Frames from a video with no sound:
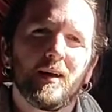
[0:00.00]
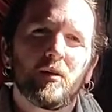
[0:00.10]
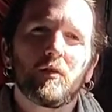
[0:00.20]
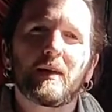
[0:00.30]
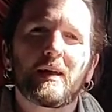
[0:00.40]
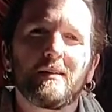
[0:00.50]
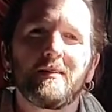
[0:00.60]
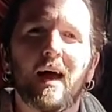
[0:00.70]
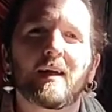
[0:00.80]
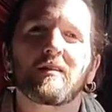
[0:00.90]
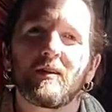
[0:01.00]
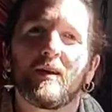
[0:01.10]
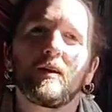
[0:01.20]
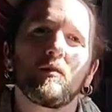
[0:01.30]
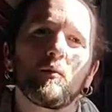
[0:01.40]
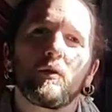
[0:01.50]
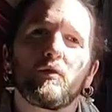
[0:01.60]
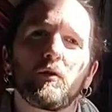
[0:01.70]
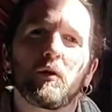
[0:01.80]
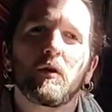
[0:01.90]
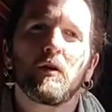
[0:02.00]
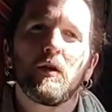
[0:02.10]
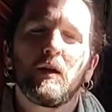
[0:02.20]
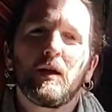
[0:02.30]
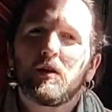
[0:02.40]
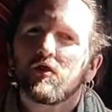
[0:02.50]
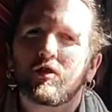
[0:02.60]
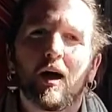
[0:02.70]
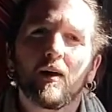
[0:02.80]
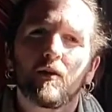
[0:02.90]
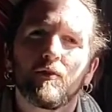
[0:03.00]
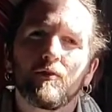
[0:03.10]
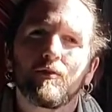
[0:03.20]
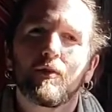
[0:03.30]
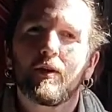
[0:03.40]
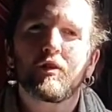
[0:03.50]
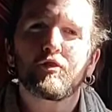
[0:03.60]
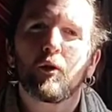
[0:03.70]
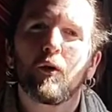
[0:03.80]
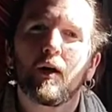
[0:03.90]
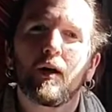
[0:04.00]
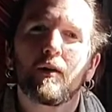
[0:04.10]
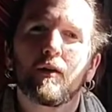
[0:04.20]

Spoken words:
and really connect in with your inner child, your inner joy,